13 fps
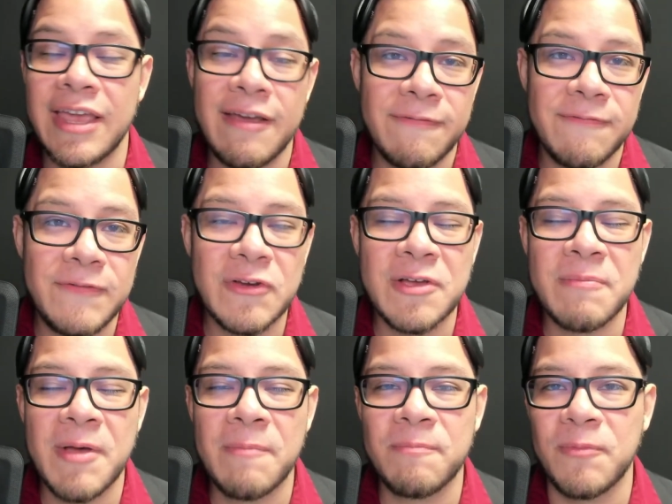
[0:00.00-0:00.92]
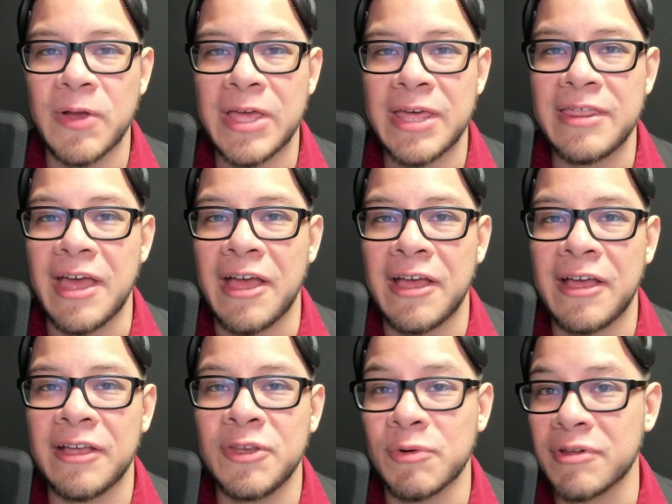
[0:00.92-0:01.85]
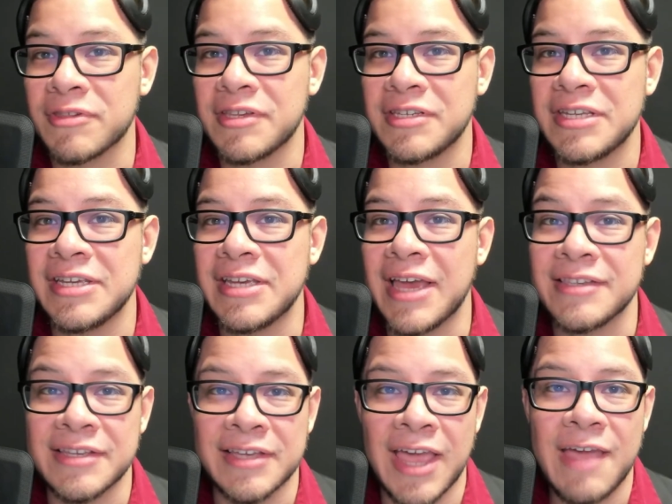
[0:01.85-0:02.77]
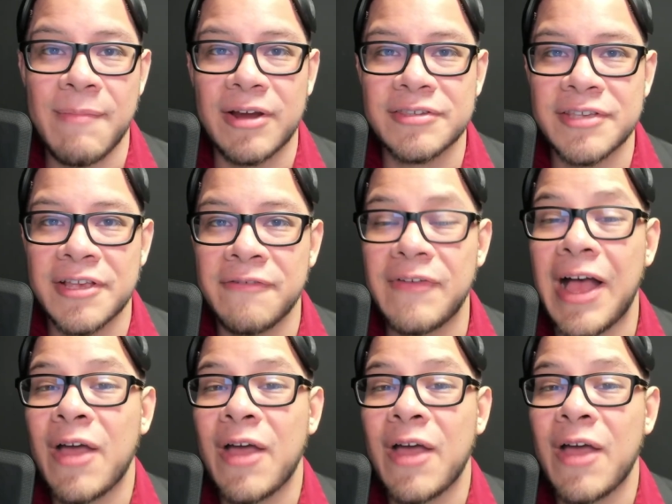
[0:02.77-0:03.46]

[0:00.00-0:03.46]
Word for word: If you come up with a Neurosity SDK by yourself,